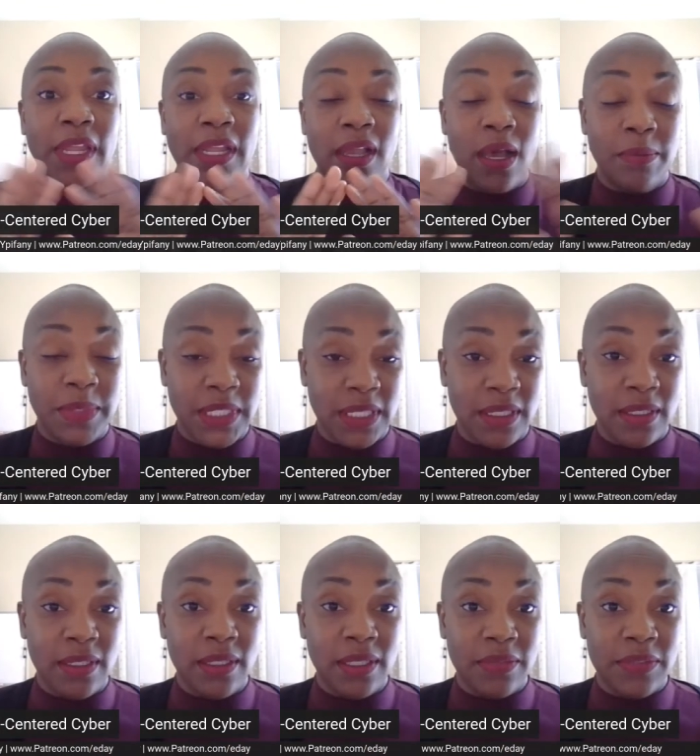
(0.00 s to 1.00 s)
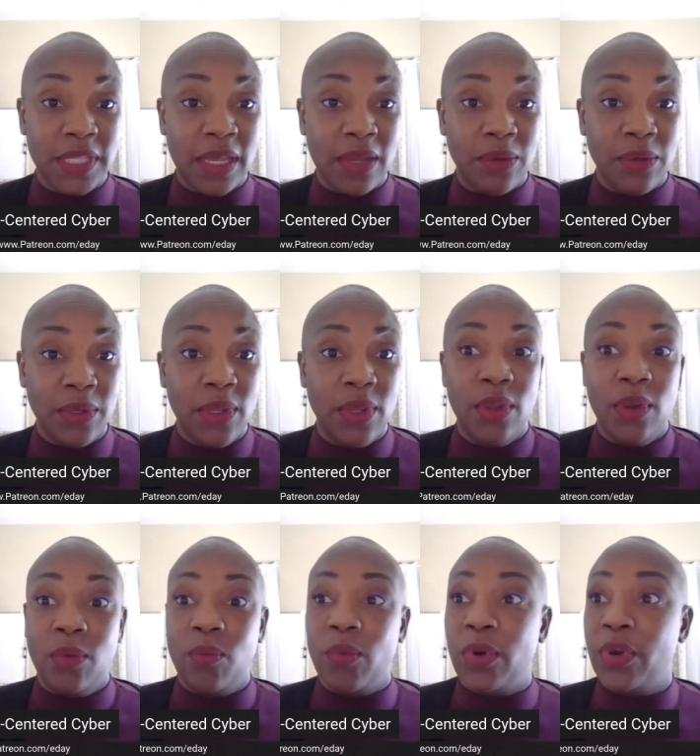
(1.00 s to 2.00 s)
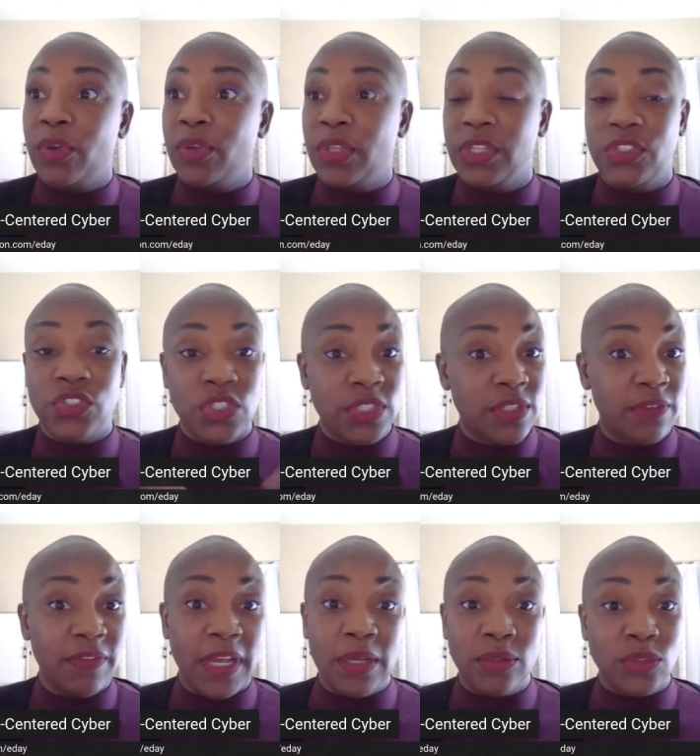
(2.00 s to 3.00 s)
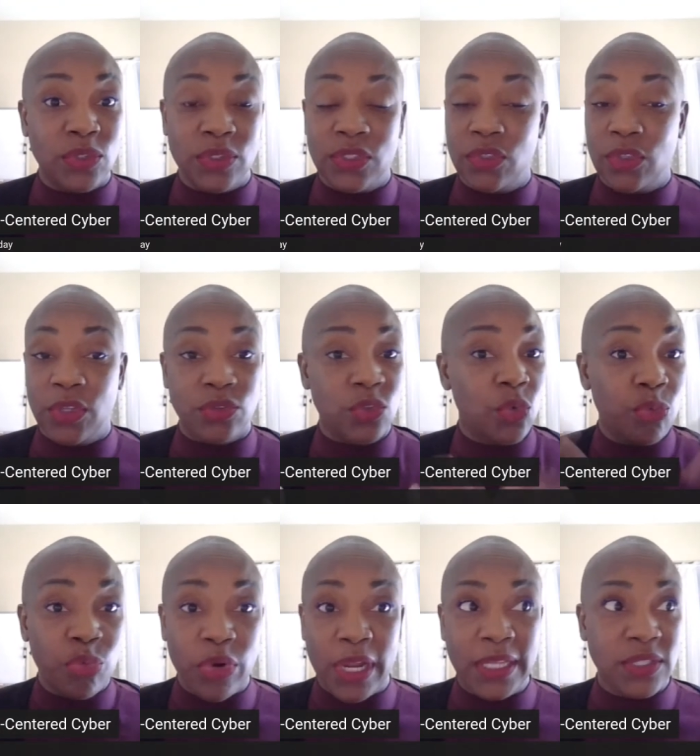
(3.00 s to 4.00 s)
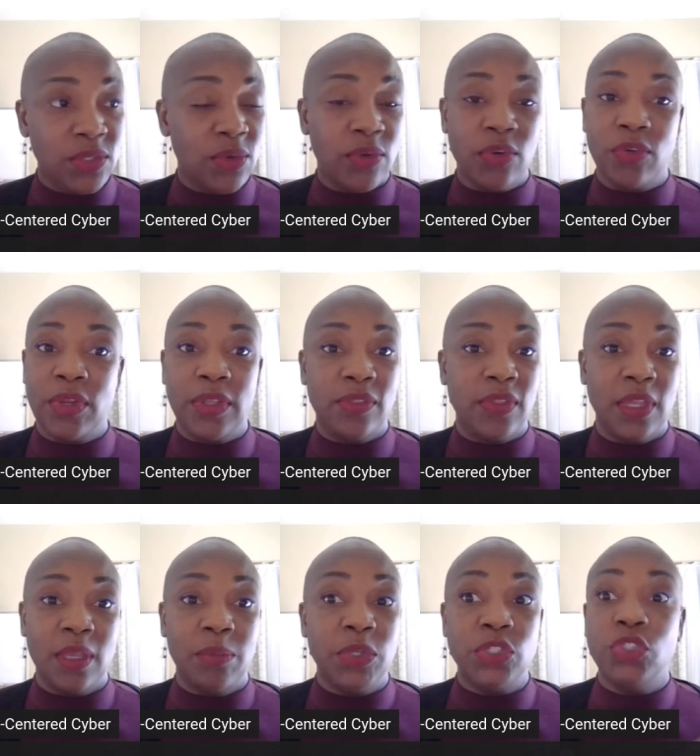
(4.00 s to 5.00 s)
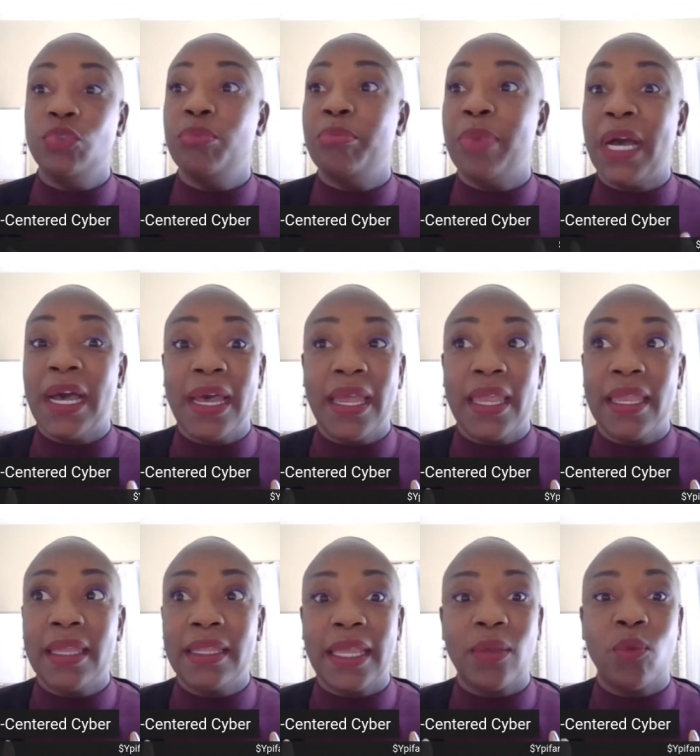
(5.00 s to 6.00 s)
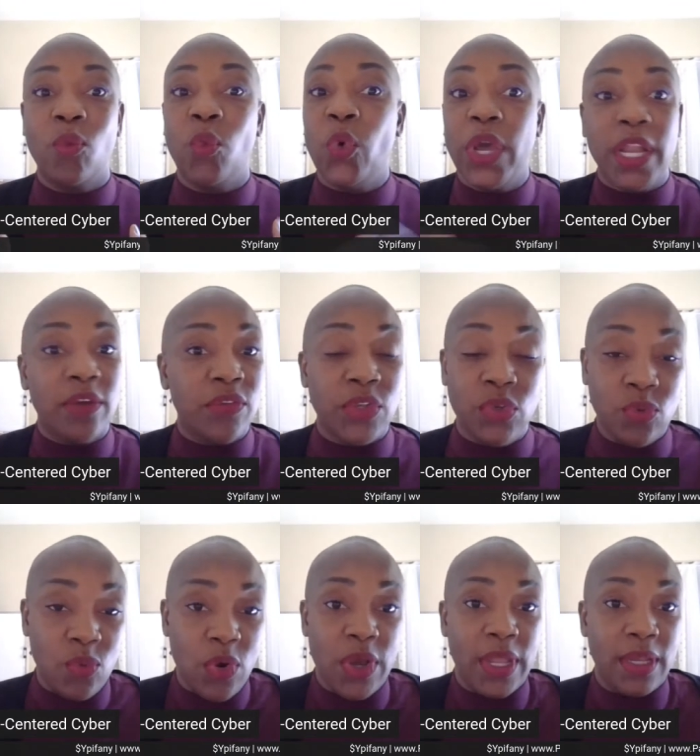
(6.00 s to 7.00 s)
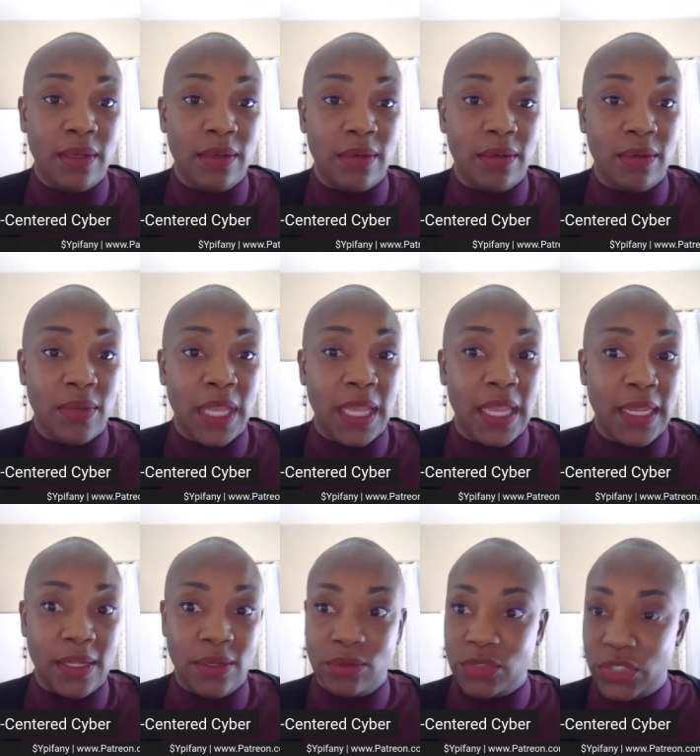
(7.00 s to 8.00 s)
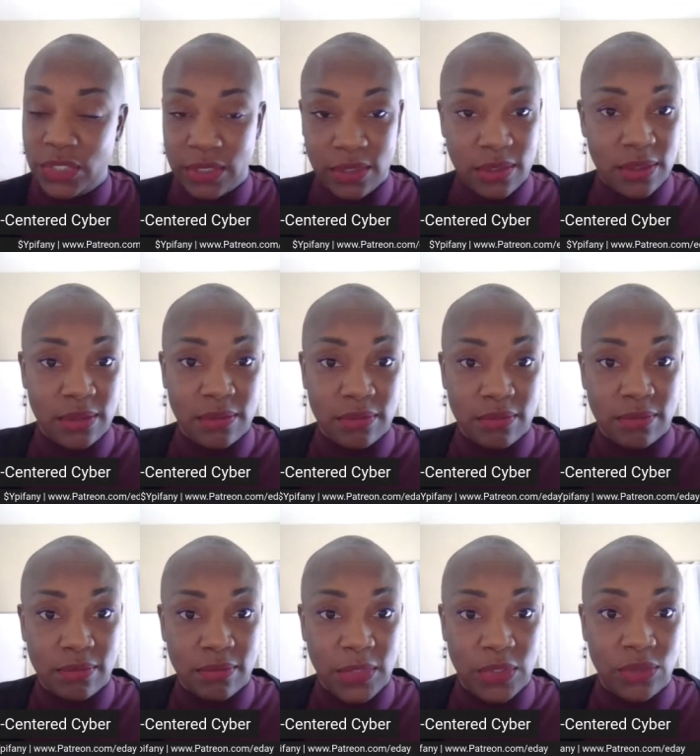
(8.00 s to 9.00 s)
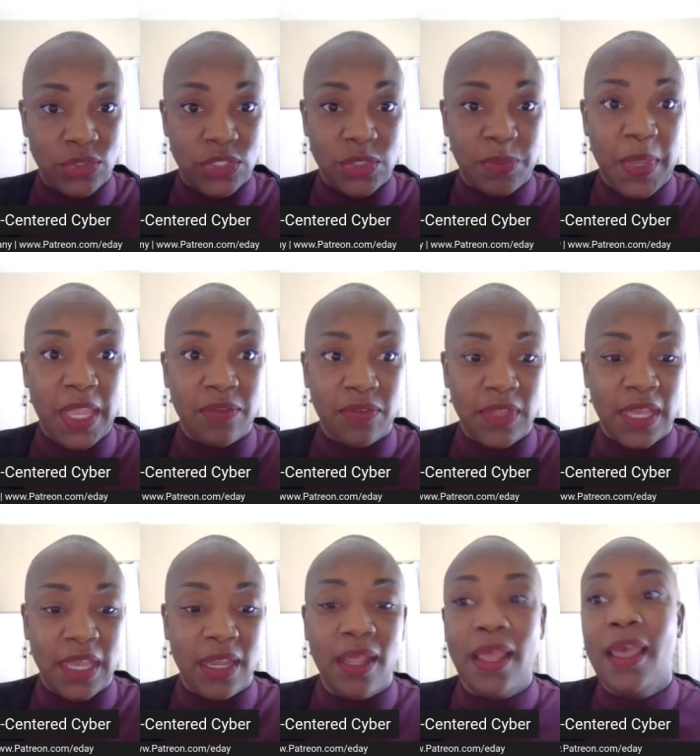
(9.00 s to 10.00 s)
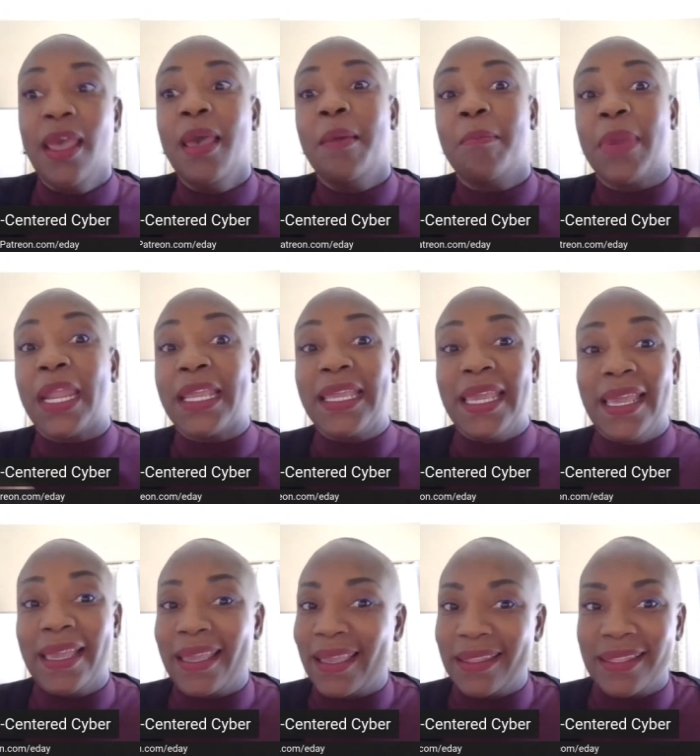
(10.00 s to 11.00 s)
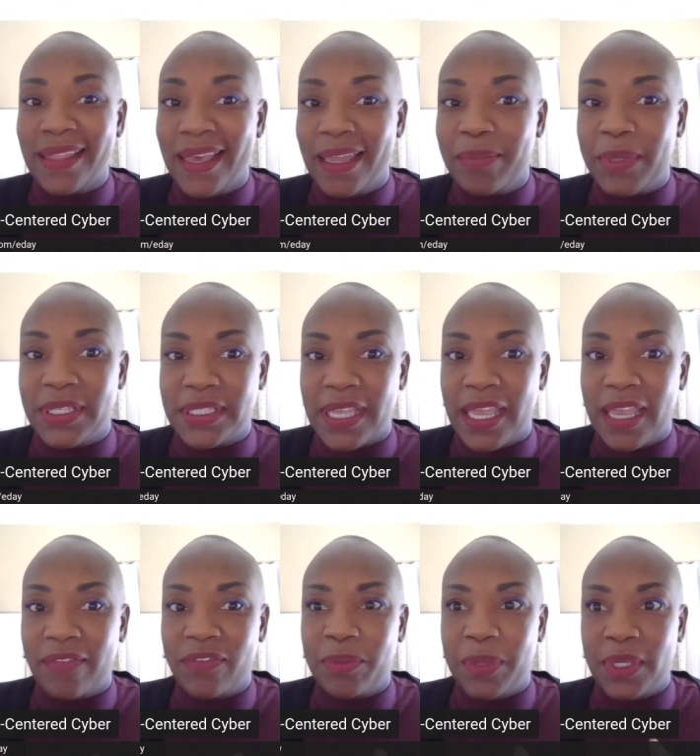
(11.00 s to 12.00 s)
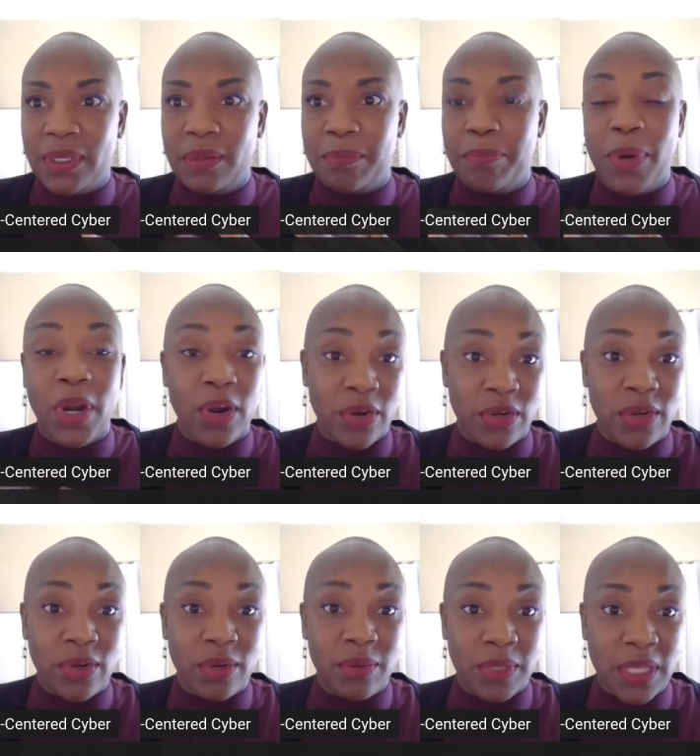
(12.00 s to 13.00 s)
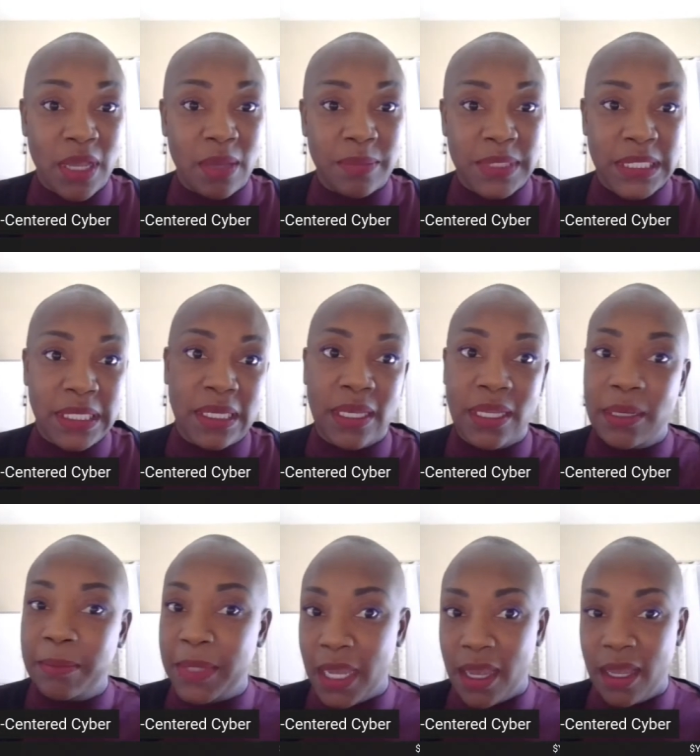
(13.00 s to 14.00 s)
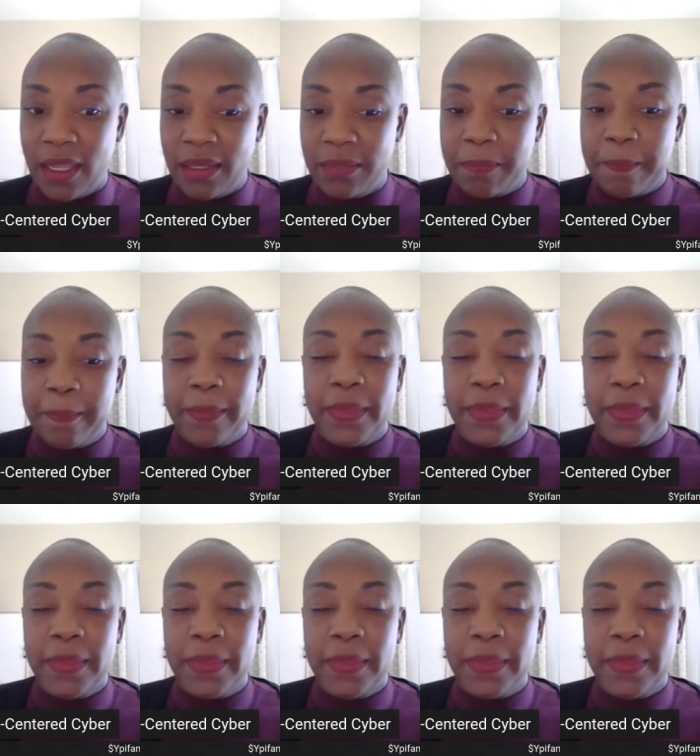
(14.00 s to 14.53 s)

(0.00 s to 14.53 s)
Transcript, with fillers: That CompTIA gives out, where it's just a voucher. So there's no price on it or anything, but you buy like whatever you want, okay? And it'll just it'll just pay for that. But I can't get that because I have to be a partner with CompTIA, and I'm not.